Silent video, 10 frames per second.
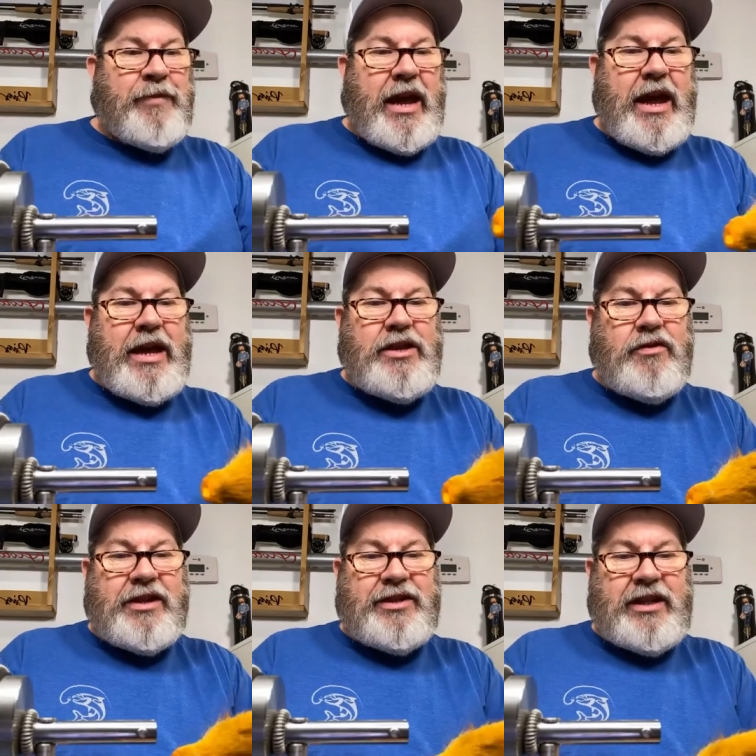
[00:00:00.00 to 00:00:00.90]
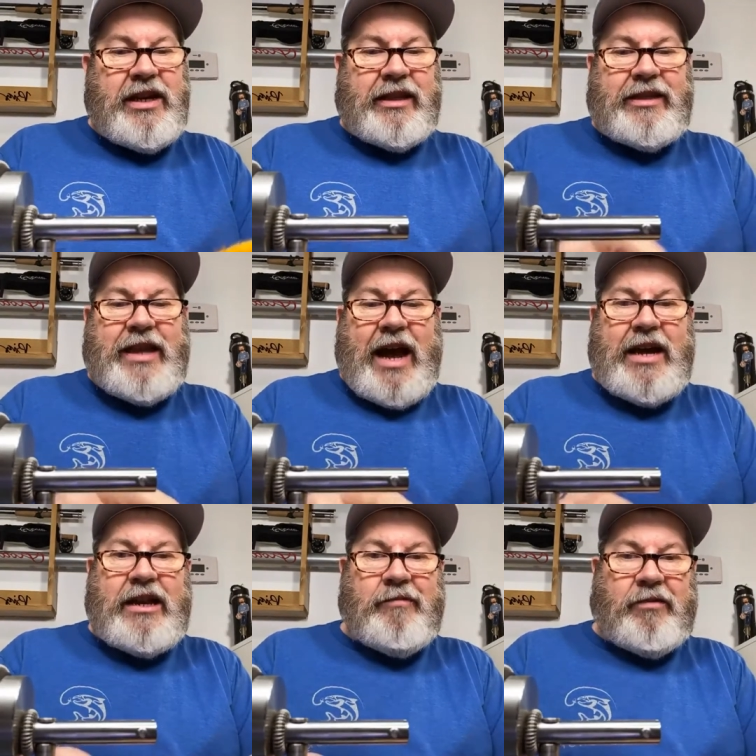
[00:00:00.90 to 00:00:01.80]
And you can see in the
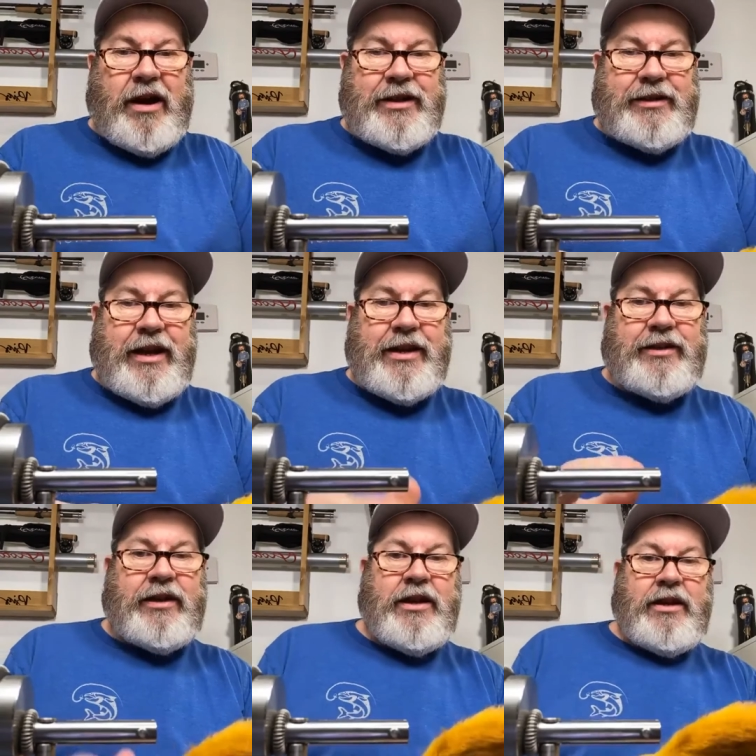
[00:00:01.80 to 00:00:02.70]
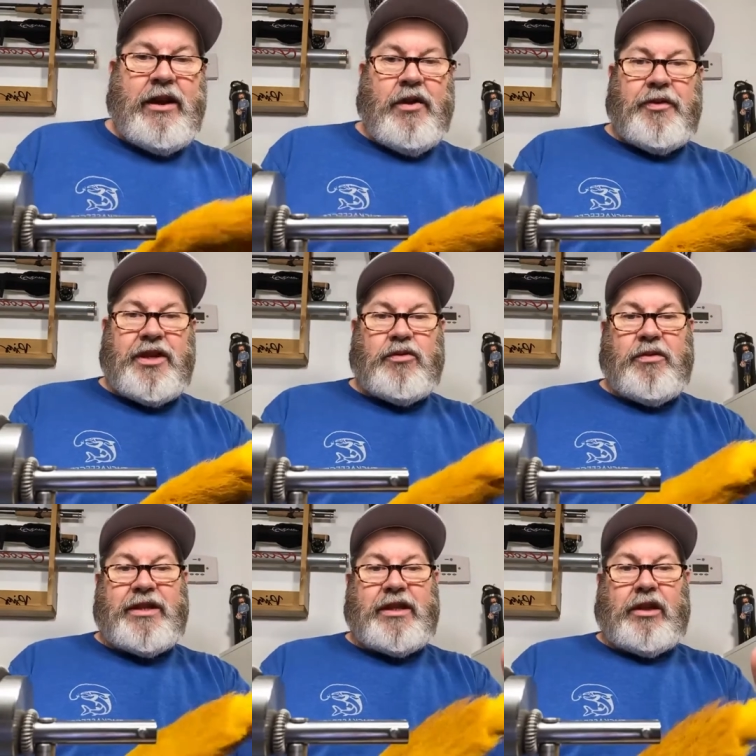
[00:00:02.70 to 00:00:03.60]
dyeing process on this
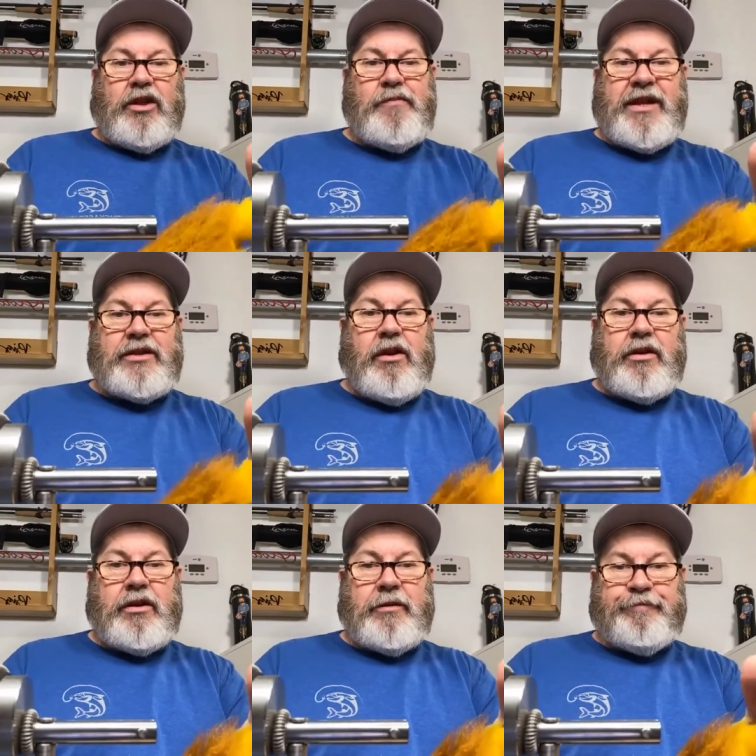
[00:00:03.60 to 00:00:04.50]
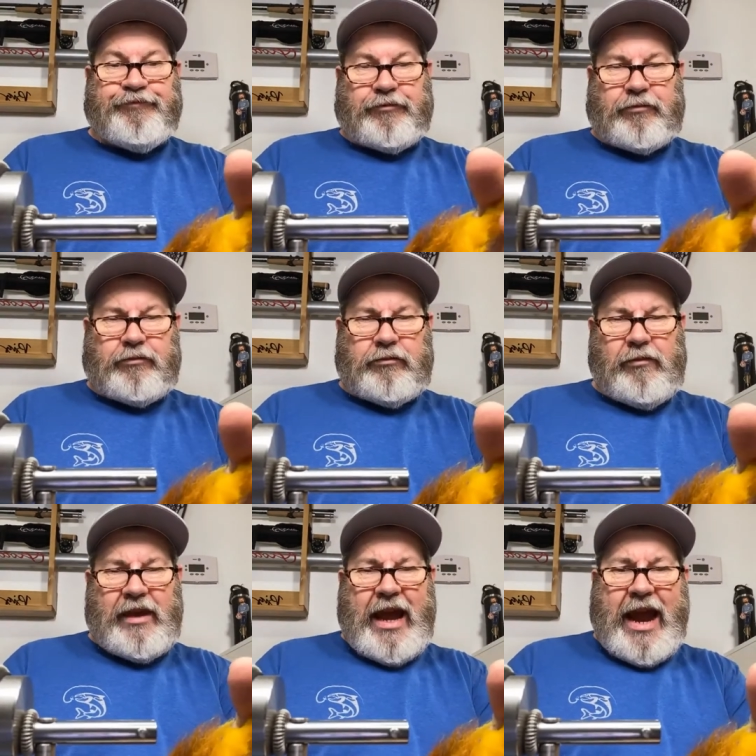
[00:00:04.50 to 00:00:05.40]
one, it's a little bit darker
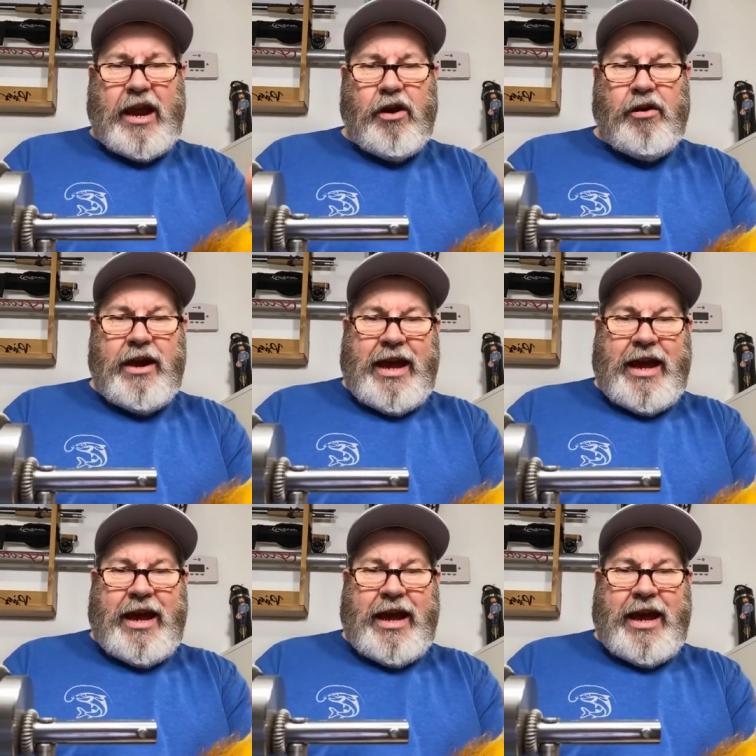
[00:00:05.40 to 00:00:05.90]
hair.